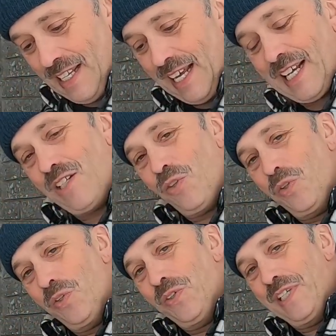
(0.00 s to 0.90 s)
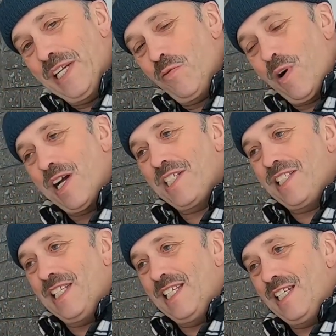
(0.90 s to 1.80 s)
Like I told you, it
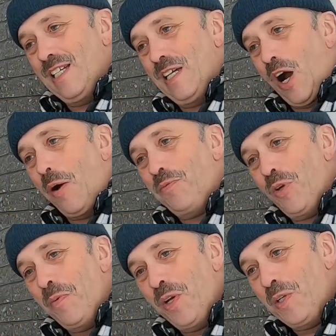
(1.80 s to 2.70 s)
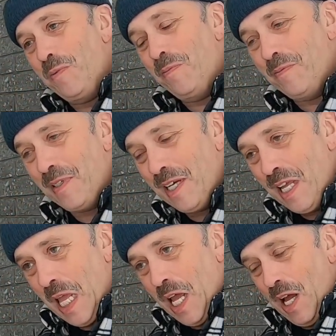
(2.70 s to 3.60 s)
was the optimum
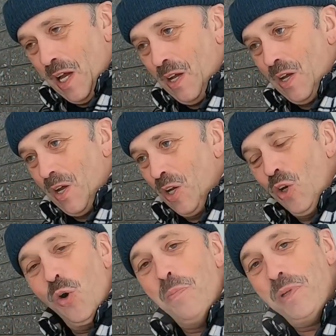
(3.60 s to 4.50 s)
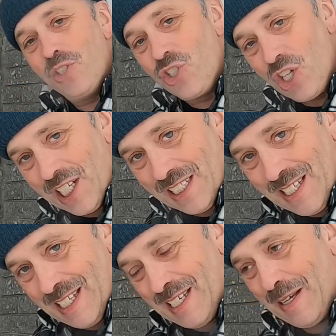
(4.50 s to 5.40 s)
low budget
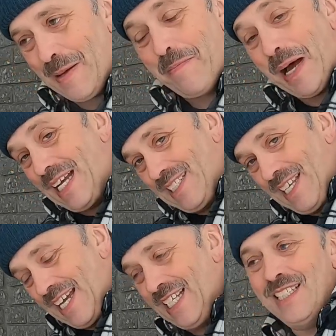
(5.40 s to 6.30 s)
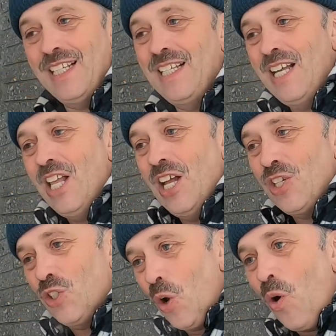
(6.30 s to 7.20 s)
back then
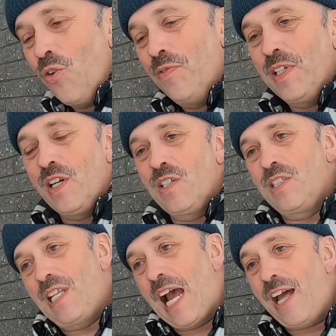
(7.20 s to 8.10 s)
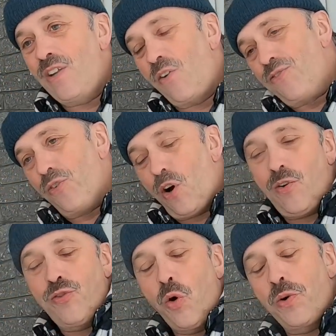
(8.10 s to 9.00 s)
stove, because they had
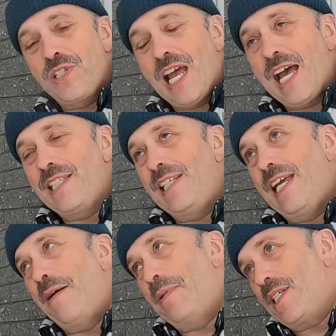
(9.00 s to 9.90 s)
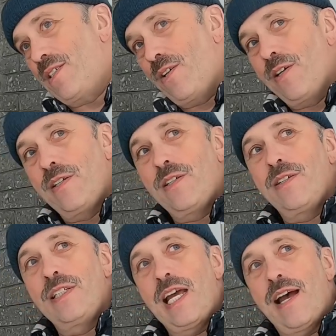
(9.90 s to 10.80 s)
of course they had the
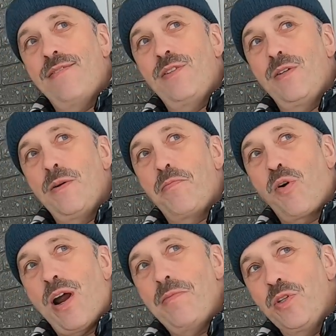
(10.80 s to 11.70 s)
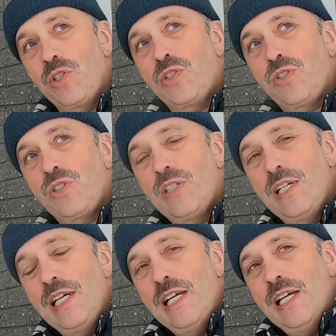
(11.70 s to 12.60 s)
MSR, they have the Primus,
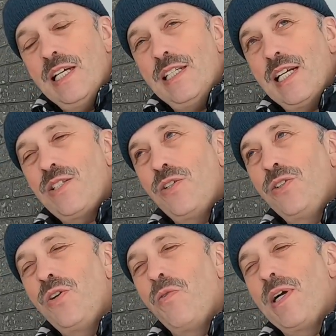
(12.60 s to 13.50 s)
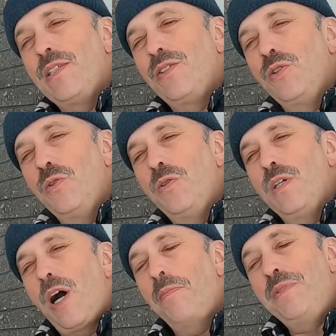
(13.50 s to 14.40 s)
there's another one
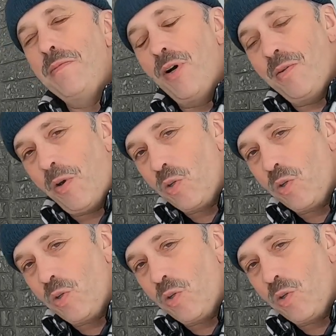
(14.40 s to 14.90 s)
too, Optimum